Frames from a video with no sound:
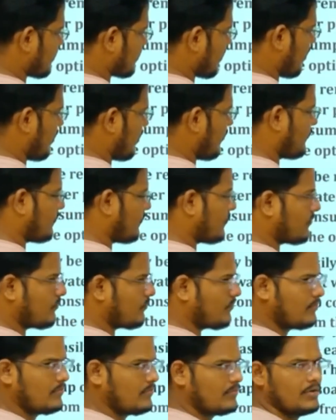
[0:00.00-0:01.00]
of
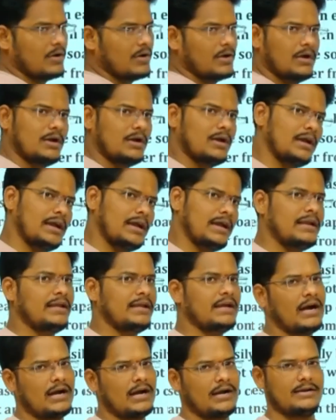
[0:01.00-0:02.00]
any
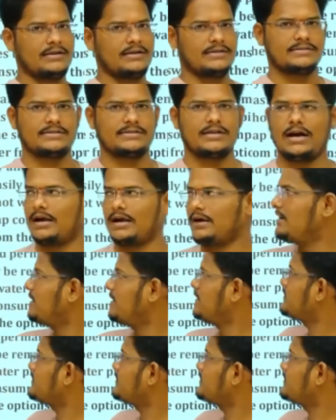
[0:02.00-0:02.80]
hardness. Hardness